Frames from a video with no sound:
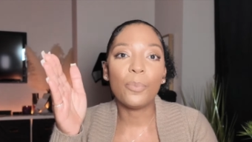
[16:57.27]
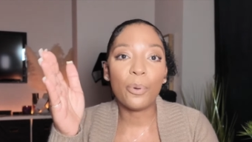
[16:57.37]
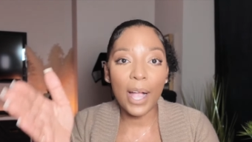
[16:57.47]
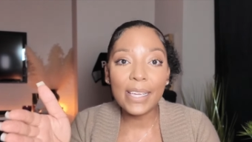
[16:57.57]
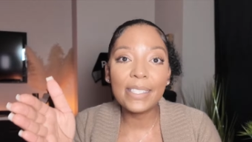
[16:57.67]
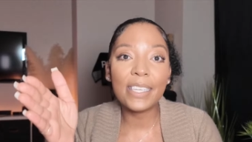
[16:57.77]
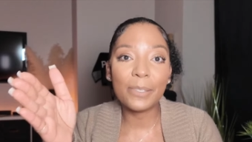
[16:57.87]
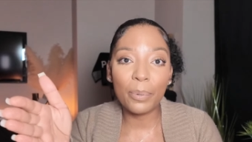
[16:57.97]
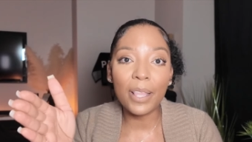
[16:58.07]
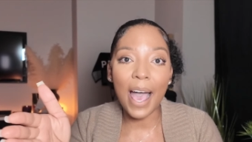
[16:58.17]
So price
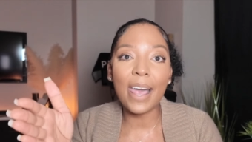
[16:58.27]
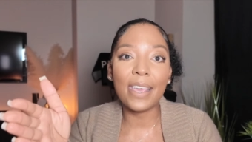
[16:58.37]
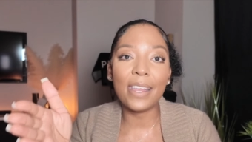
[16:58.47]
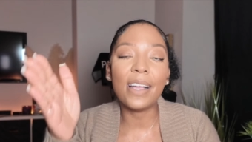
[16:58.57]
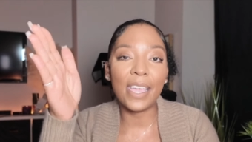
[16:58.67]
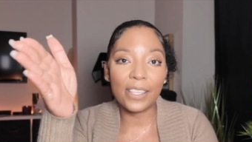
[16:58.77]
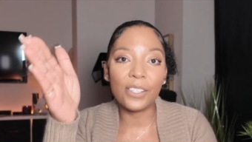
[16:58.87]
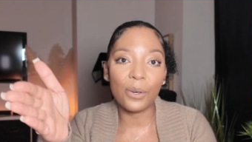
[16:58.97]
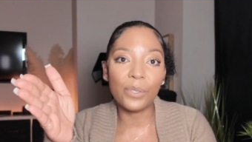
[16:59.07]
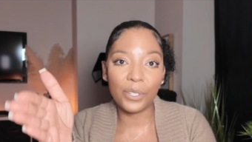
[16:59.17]
is plotted
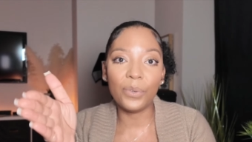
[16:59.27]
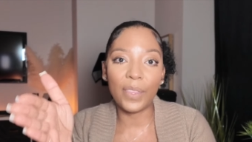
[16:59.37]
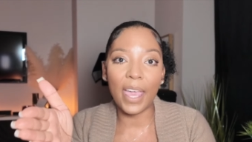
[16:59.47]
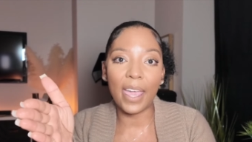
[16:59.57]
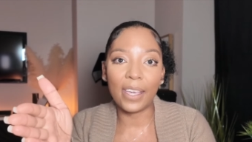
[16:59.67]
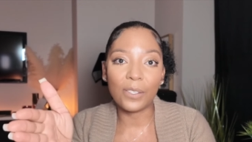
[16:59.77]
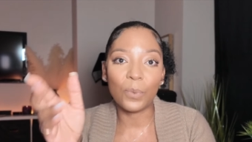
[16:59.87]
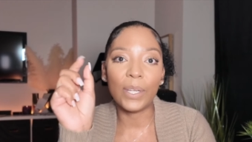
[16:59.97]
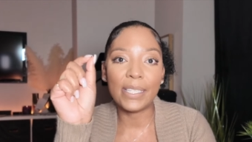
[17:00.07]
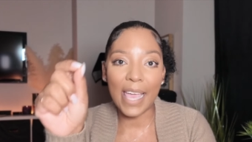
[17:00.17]
against those two things.
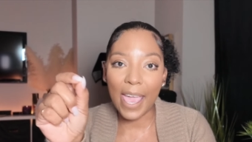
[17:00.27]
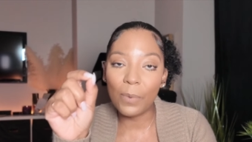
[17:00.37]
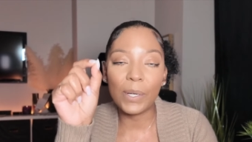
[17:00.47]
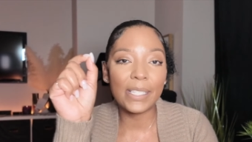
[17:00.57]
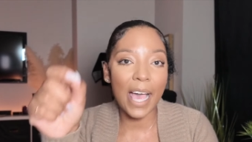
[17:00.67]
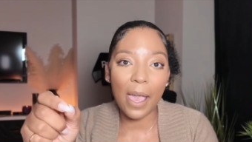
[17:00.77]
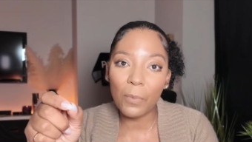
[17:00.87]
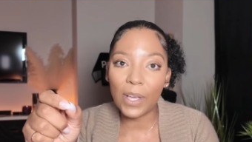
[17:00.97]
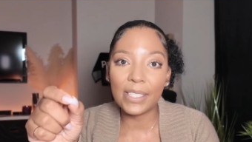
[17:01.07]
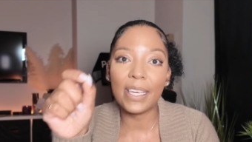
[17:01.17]
What day, what
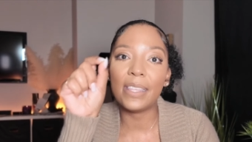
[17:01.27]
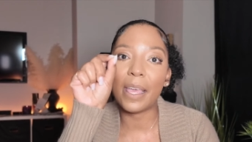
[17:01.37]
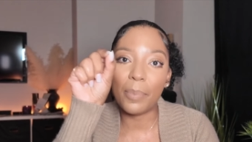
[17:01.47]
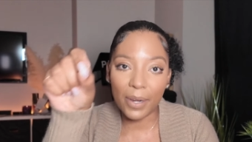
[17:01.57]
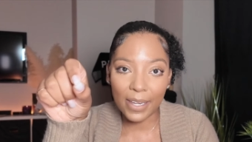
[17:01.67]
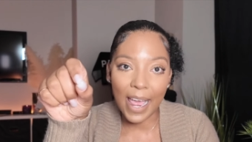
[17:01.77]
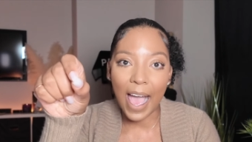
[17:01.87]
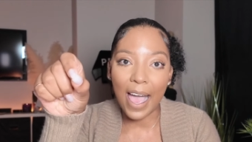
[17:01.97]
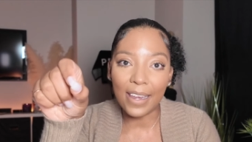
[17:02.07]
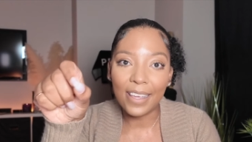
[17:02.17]
time was it? They put a
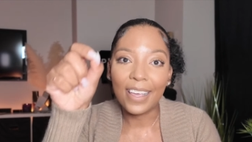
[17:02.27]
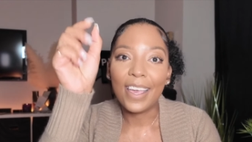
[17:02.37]
dot.